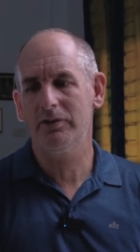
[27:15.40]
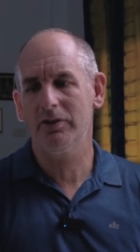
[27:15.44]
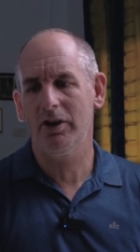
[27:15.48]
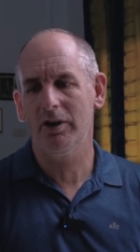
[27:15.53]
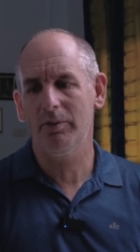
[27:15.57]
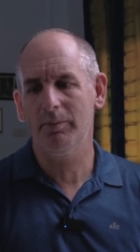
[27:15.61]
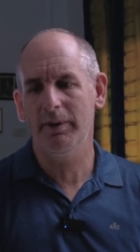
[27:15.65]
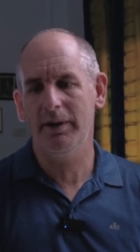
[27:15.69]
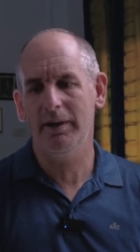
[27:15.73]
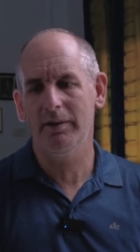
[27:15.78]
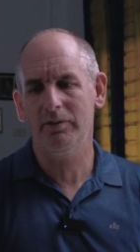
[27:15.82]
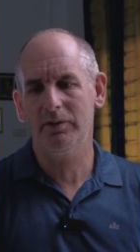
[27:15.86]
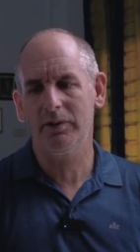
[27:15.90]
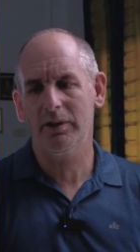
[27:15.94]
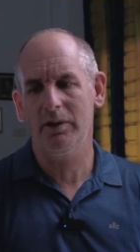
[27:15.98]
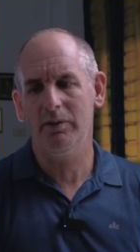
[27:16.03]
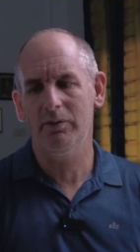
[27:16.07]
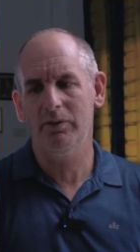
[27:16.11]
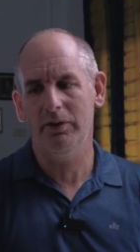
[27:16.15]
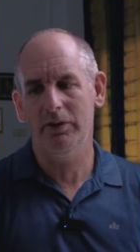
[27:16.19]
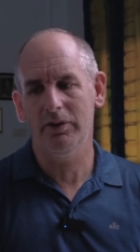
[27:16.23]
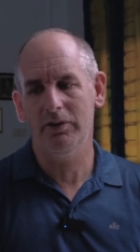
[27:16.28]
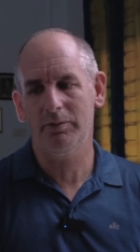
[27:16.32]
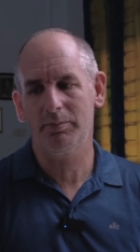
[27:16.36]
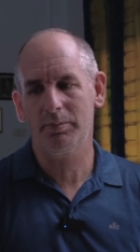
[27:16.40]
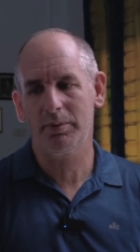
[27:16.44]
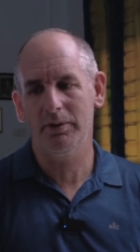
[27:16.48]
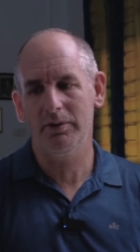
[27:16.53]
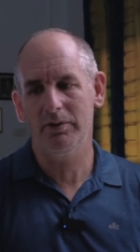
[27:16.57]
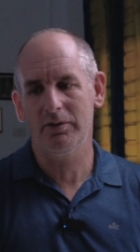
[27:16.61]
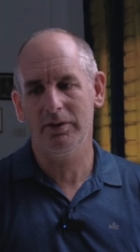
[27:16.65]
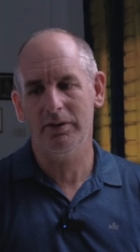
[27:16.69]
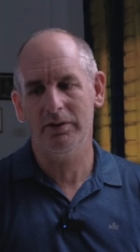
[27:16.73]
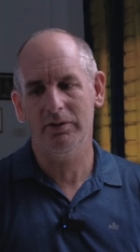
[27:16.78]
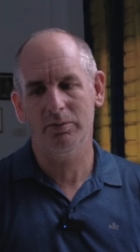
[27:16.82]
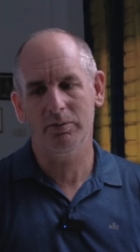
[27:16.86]
time we have to go through yeah. this
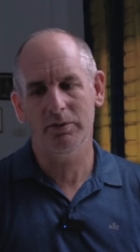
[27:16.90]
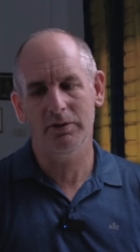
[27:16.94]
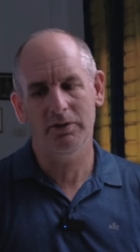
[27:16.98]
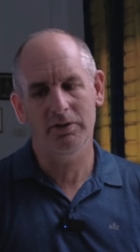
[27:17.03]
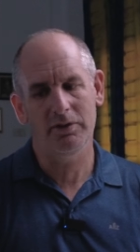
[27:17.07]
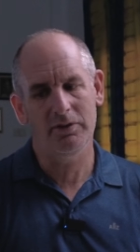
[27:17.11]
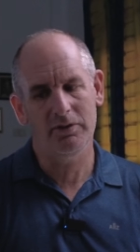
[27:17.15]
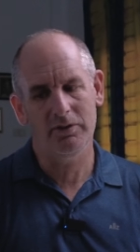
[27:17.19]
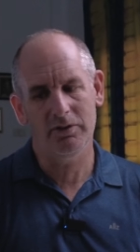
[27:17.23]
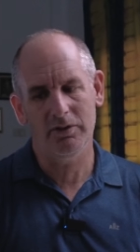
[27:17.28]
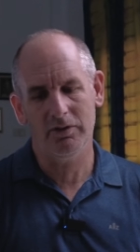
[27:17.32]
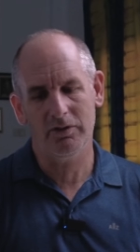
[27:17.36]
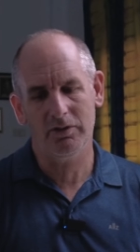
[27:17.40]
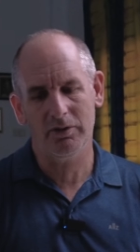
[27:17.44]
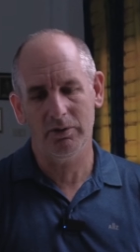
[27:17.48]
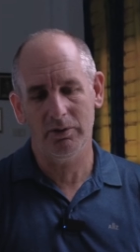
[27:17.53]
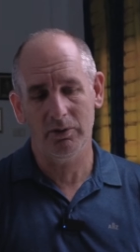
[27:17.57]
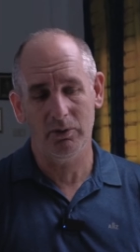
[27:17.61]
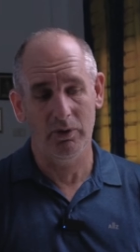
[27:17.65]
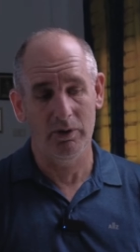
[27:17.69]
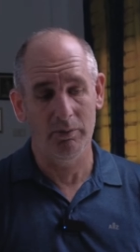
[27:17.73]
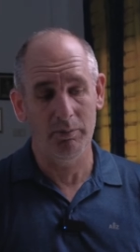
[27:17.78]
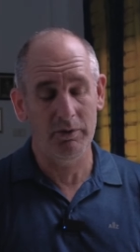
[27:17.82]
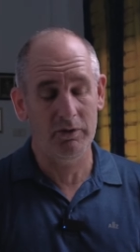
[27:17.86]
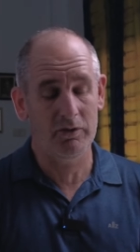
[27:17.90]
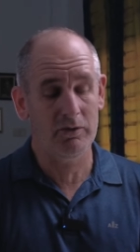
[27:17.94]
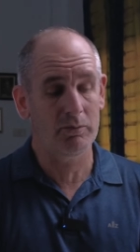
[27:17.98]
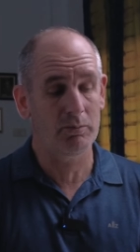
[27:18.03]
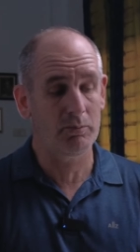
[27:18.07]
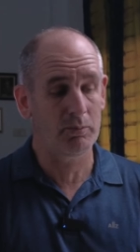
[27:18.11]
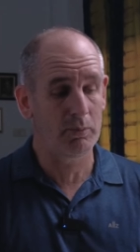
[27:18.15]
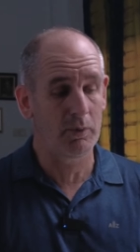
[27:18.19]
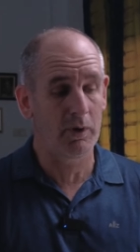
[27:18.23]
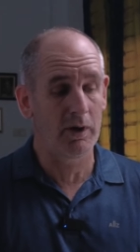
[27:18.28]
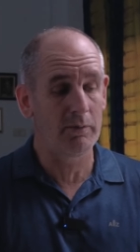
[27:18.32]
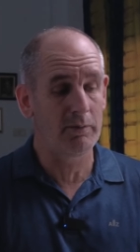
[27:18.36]
process, which is just so annoying, which
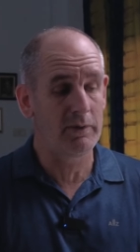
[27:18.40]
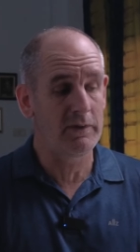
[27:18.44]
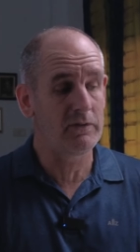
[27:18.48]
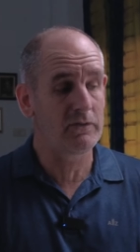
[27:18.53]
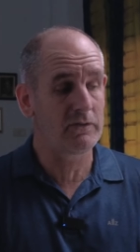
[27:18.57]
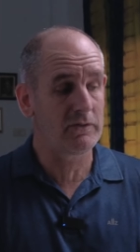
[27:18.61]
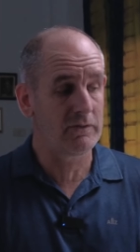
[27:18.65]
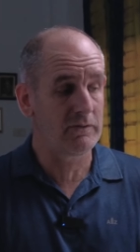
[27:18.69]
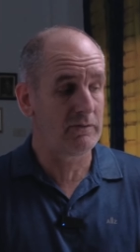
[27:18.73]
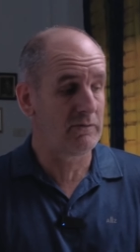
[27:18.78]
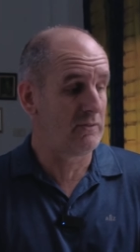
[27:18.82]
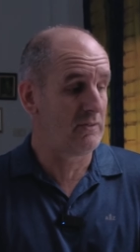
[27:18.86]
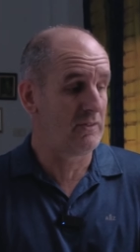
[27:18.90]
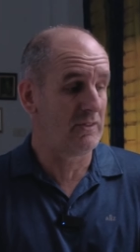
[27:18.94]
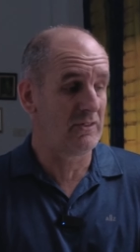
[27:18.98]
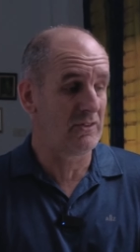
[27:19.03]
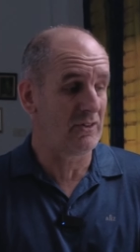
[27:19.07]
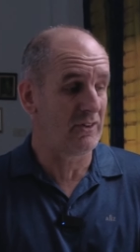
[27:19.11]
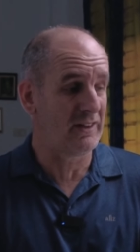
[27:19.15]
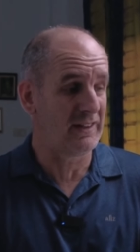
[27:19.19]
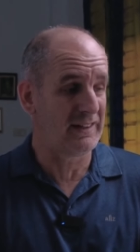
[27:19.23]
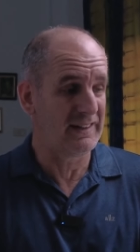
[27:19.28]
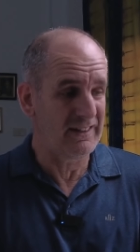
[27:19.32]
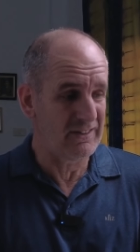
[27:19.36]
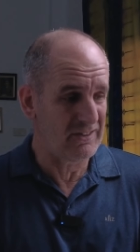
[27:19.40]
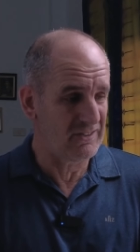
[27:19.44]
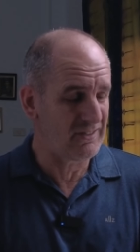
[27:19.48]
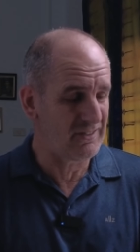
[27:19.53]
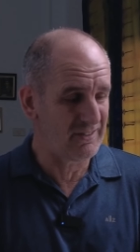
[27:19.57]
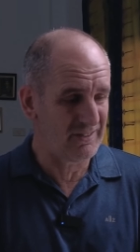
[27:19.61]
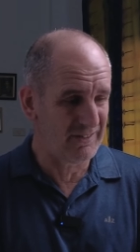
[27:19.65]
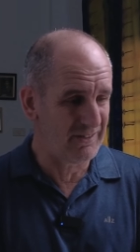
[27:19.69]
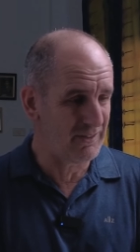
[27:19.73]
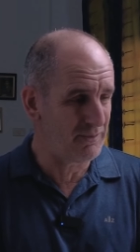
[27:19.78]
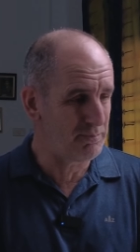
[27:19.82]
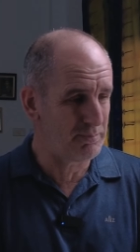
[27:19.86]
is why we decided let's
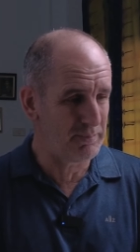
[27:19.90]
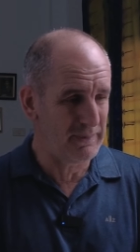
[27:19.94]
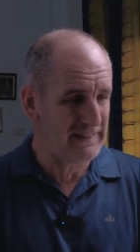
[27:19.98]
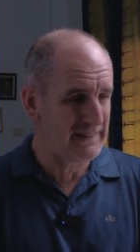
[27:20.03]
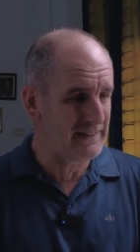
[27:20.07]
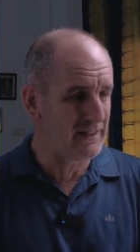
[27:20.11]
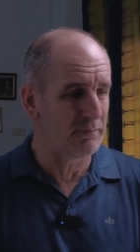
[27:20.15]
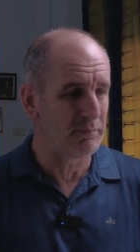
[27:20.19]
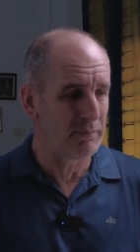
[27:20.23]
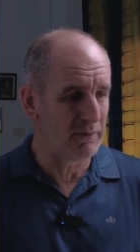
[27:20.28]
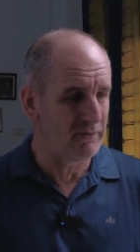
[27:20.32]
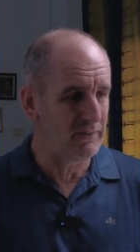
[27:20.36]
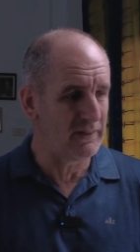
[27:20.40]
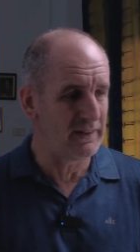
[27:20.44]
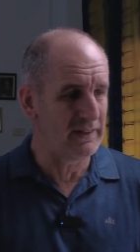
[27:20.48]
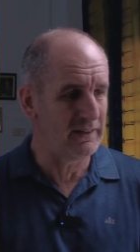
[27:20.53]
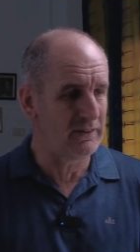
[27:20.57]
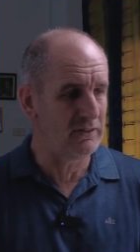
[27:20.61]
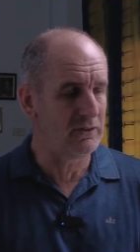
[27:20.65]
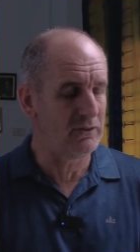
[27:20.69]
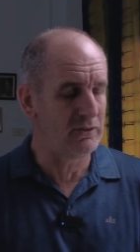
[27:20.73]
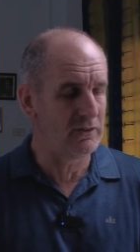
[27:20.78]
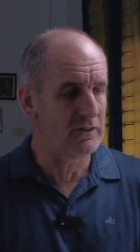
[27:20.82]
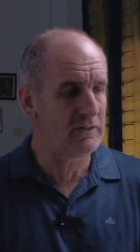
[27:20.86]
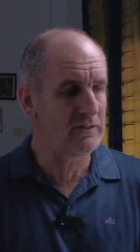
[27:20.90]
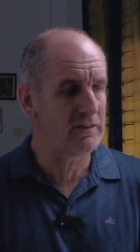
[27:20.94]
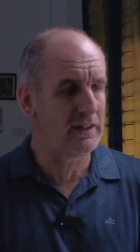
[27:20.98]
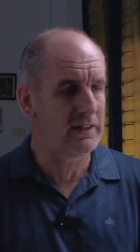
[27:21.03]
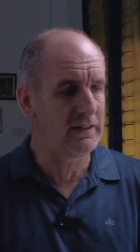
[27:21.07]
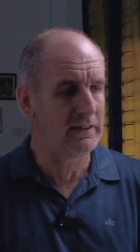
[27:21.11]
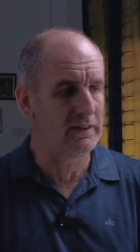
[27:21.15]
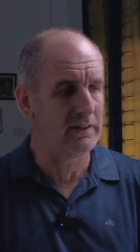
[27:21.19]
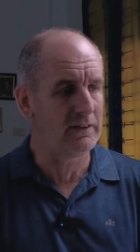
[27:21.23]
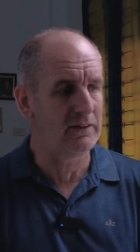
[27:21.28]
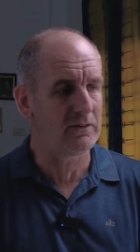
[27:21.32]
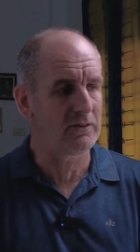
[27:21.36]
be done with it and do the
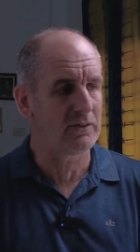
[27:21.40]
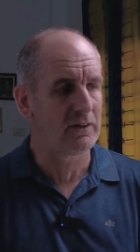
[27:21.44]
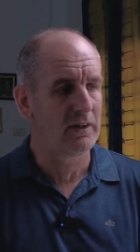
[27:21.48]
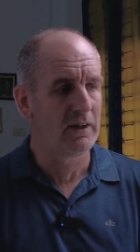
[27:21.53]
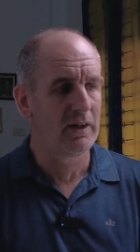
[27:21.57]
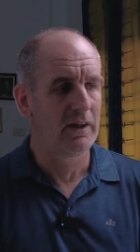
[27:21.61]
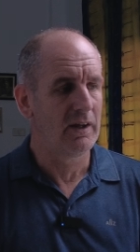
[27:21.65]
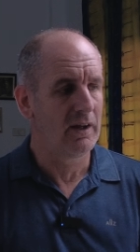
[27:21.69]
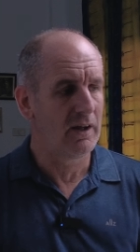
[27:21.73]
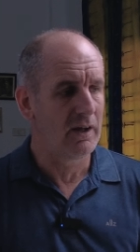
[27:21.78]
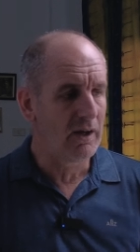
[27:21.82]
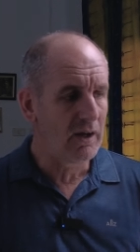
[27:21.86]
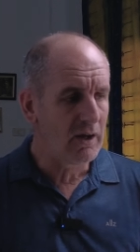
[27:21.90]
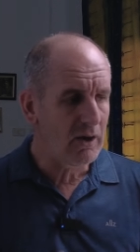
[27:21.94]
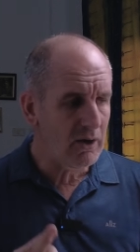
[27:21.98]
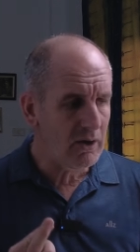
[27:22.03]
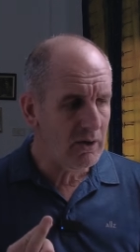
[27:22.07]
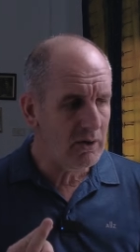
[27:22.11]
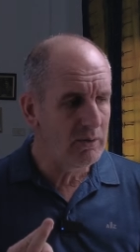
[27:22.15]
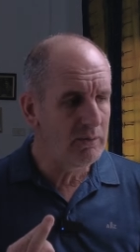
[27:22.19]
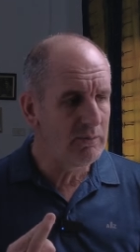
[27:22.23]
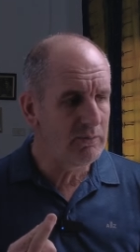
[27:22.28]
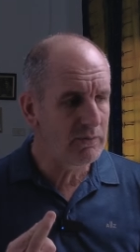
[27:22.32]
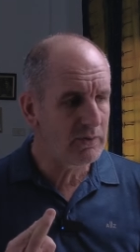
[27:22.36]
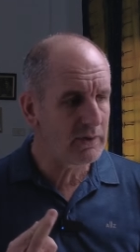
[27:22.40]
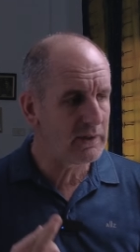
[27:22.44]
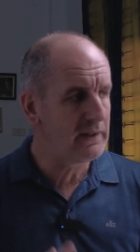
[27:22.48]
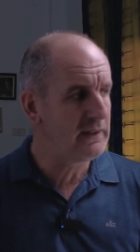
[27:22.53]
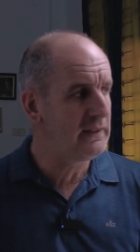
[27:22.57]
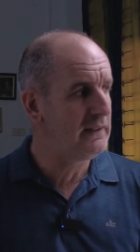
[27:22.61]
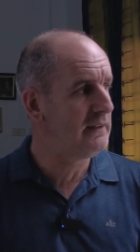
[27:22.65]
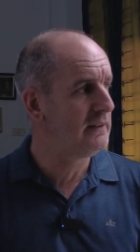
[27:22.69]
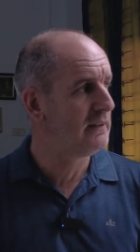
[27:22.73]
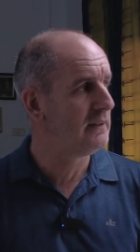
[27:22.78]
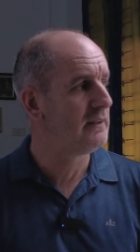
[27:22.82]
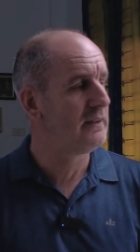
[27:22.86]
10 years. Yes.
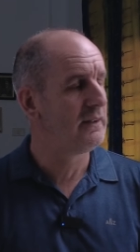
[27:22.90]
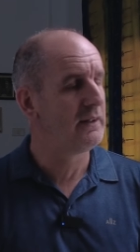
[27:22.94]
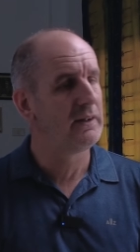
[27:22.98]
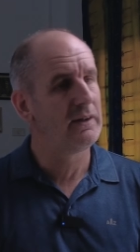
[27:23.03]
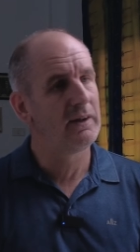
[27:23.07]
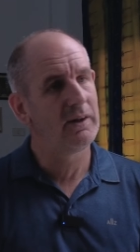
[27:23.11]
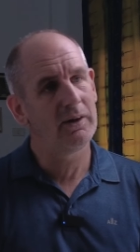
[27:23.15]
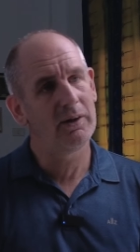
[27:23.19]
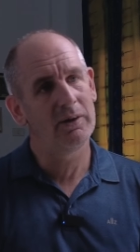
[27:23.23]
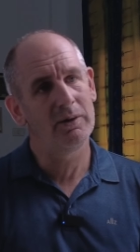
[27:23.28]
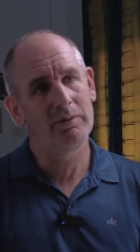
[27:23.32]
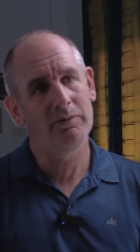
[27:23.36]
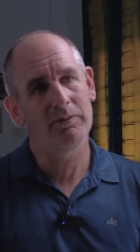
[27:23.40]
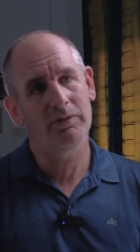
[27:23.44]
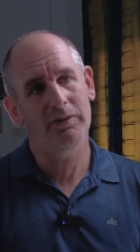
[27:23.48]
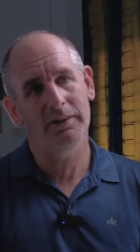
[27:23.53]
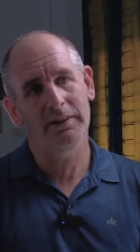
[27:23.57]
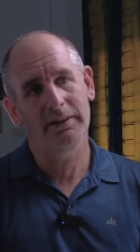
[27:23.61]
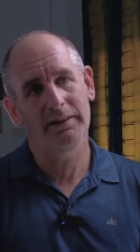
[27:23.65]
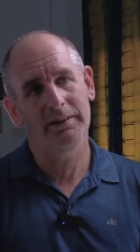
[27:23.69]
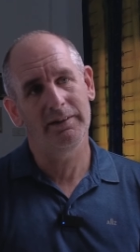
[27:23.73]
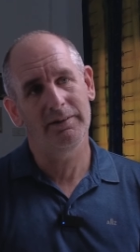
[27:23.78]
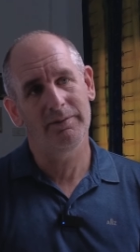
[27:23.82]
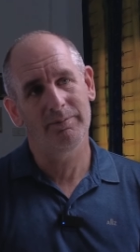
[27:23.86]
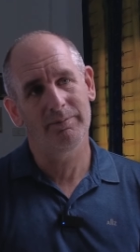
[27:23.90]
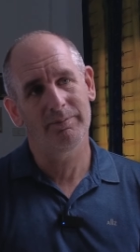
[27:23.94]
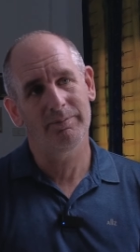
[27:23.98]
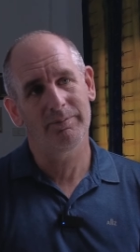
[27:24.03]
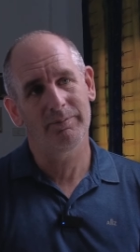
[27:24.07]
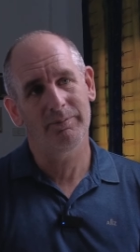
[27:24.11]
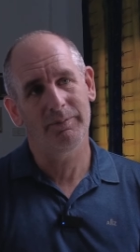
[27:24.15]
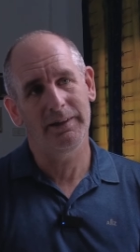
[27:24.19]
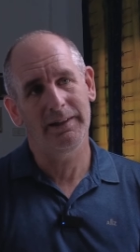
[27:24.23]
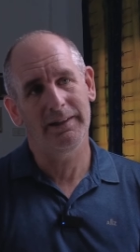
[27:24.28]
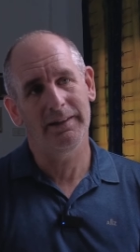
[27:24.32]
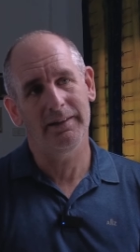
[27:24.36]
Hopefully, hopefully
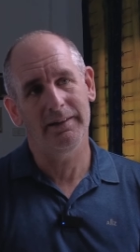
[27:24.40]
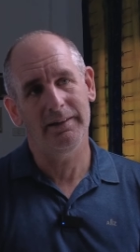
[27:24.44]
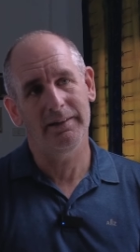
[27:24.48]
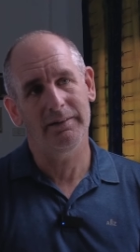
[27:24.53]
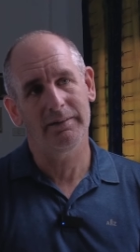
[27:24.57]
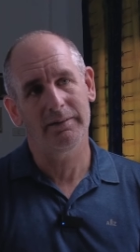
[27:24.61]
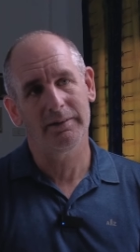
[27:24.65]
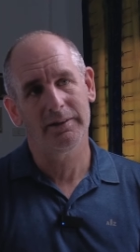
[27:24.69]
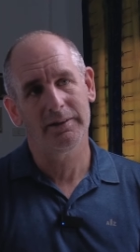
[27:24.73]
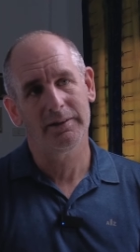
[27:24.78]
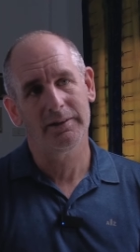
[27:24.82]
we get it